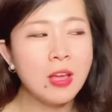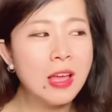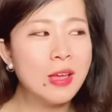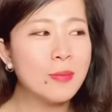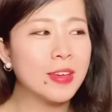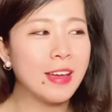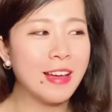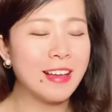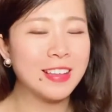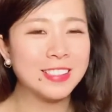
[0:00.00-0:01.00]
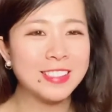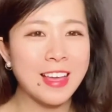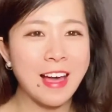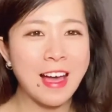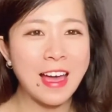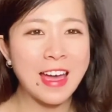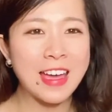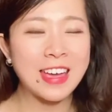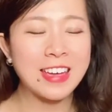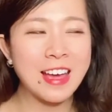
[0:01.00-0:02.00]
because
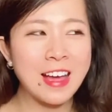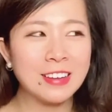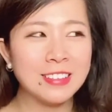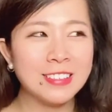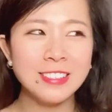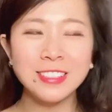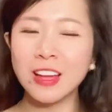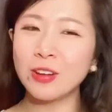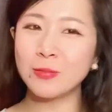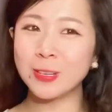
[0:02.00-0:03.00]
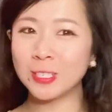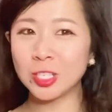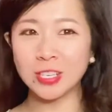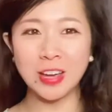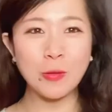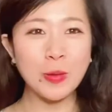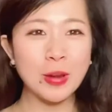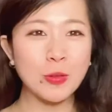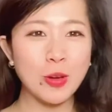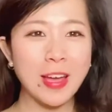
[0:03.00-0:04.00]
I, uh, this is not about Chanel by
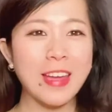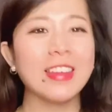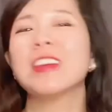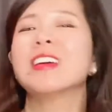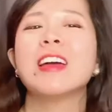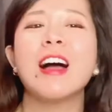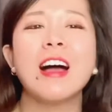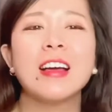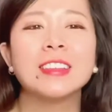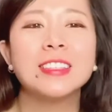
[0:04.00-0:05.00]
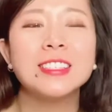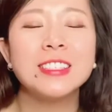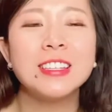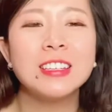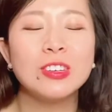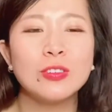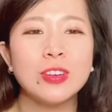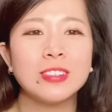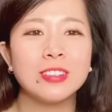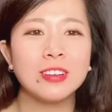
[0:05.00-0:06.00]
the way. Uh, this is the
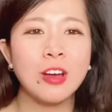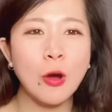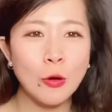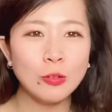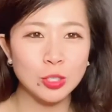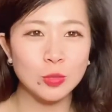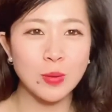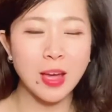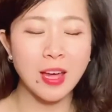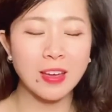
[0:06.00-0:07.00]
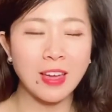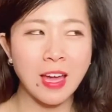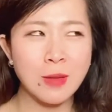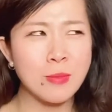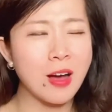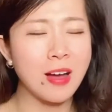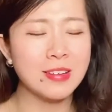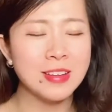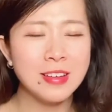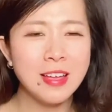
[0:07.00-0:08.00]
newest Coach bag I bought.
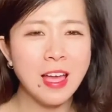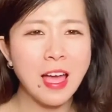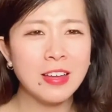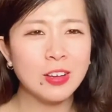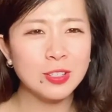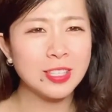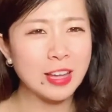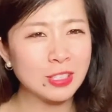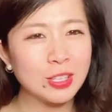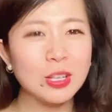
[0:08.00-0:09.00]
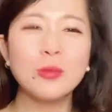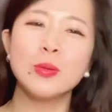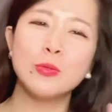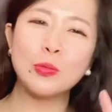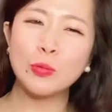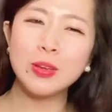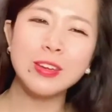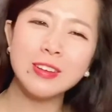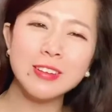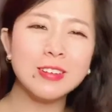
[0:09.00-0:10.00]
I know it sounds a little bit
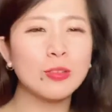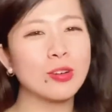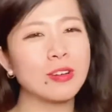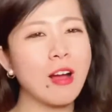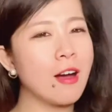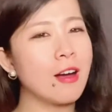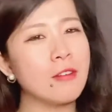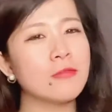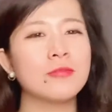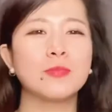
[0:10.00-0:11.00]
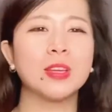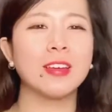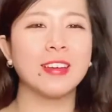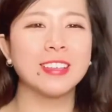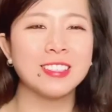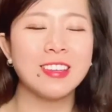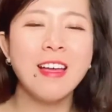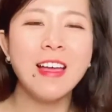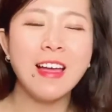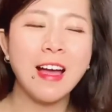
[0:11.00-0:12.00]
weird or off because
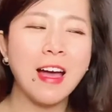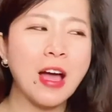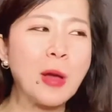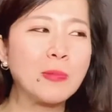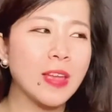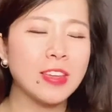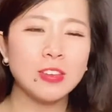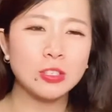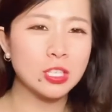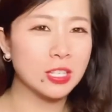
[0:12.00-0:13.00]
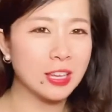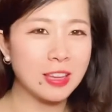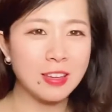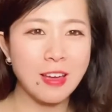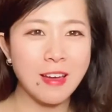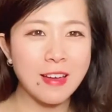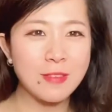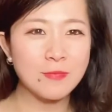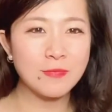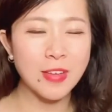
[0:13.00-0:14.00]
um, I usually, uh,
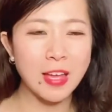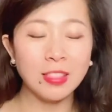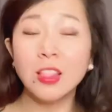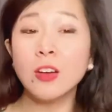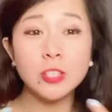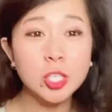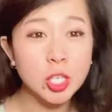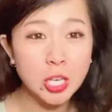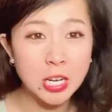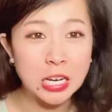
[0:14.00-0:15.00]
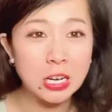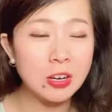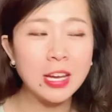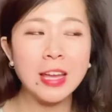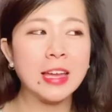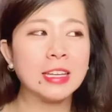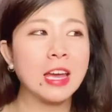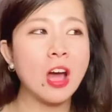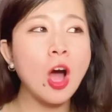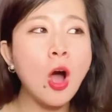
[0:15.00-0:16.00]
I love Chanel and
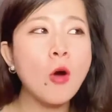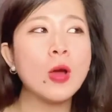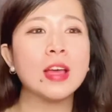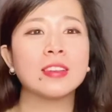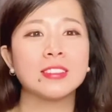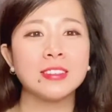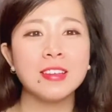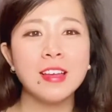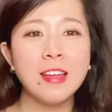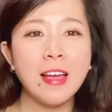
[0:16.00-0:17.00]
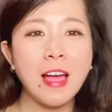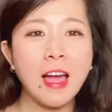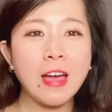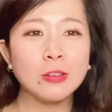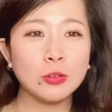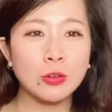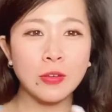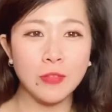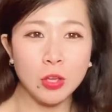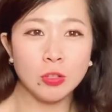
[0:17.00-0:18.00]
I always uh, do
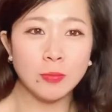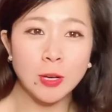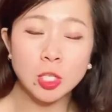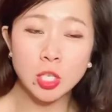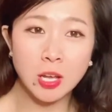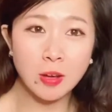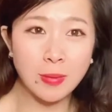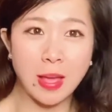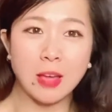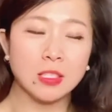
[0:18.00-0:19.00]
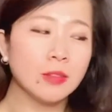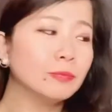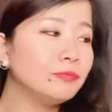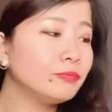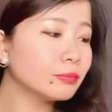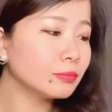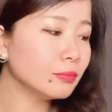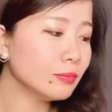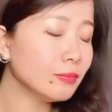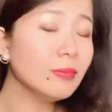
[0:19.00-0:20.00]
reviews about Chanel bags.
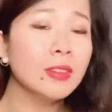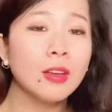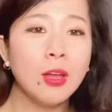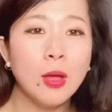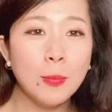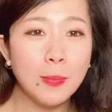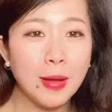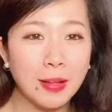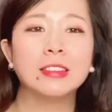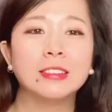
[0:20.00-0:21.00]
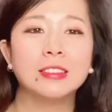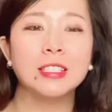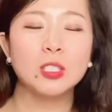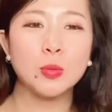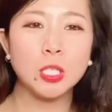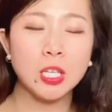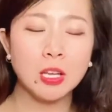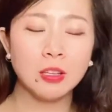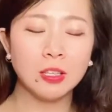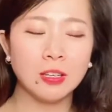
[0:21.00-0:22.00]
But this
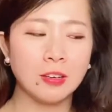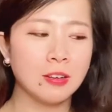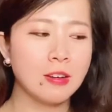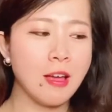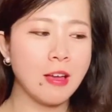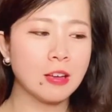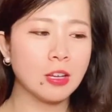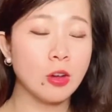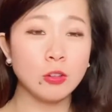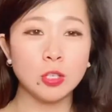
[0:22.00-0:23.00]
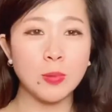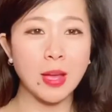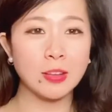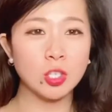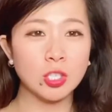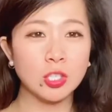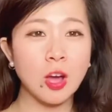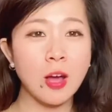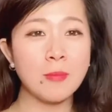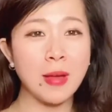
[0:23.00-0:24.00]
particular uh, Coach bag it just
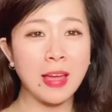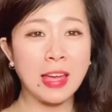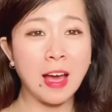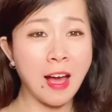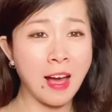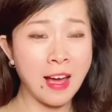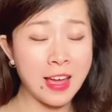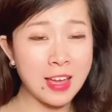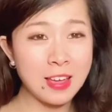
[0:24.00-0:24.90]
caught my eye